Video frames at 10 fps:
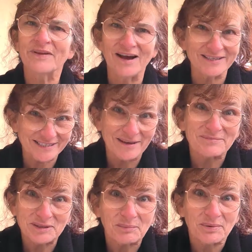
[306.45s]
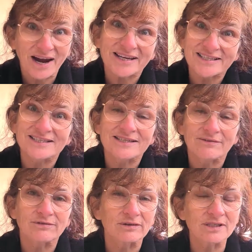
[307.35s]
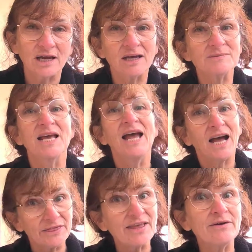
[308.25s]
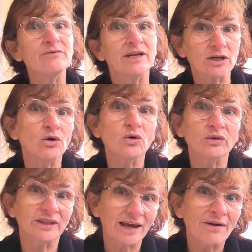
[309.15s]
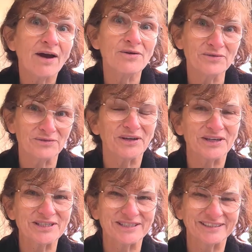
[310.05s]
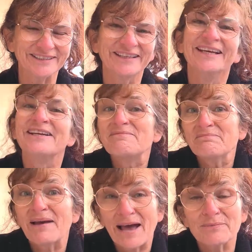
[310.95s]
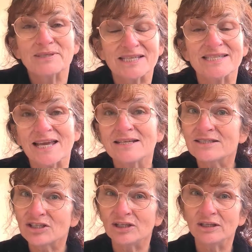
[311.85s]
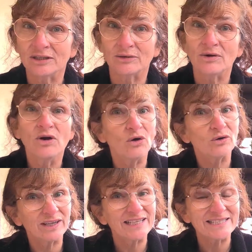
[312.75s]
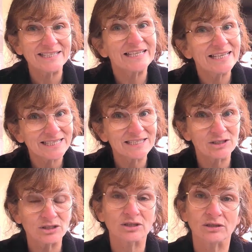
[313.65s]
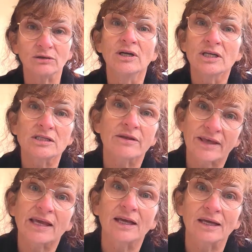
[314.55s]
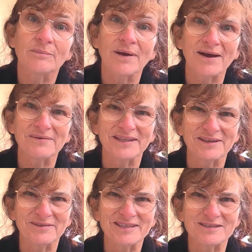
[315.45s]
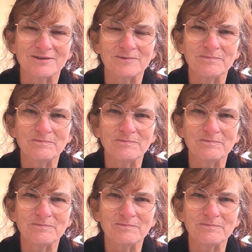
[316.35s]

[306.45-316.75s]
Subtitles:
Ask them to practice several times and then record their own version, perhaps to send to you, or at least to listen to so they can compare with the original.